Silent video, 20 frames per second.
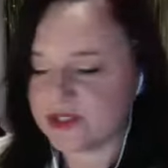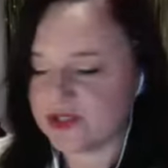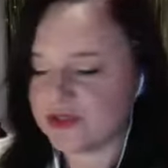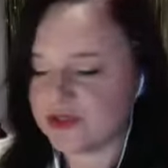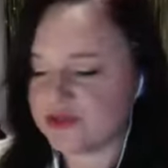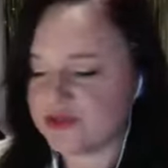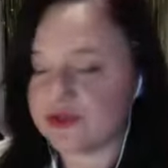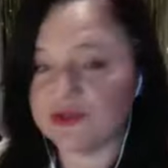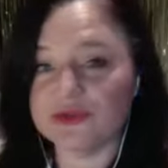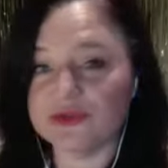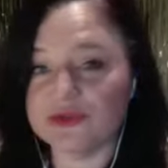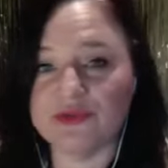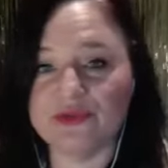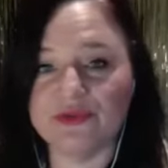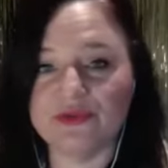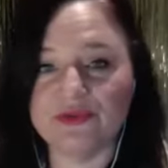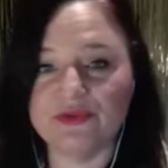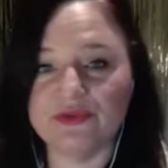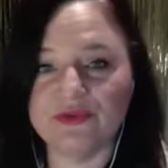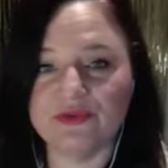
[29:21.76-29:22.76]
you
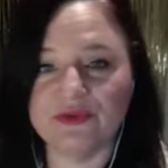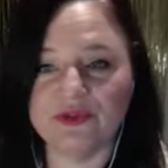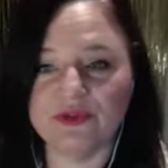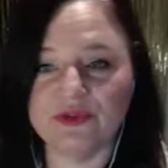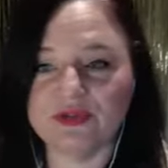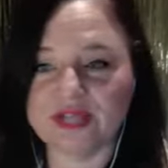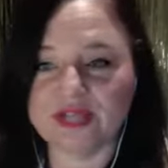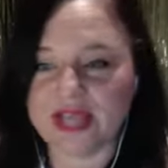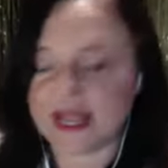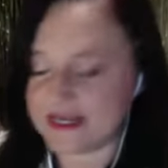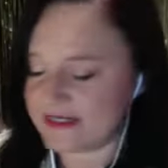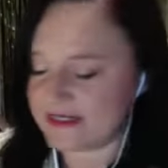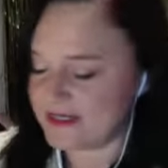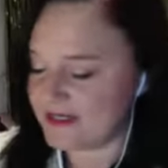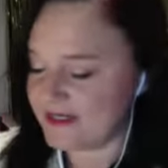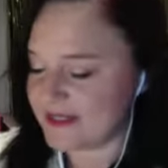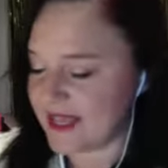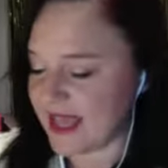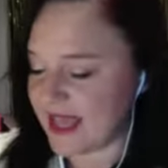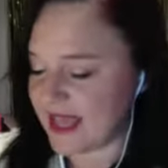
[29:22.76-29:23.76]
to look at
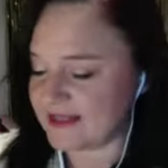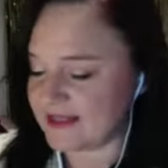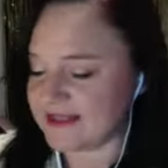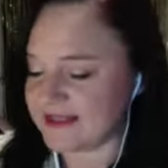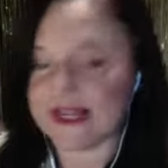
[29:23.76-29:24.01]
that.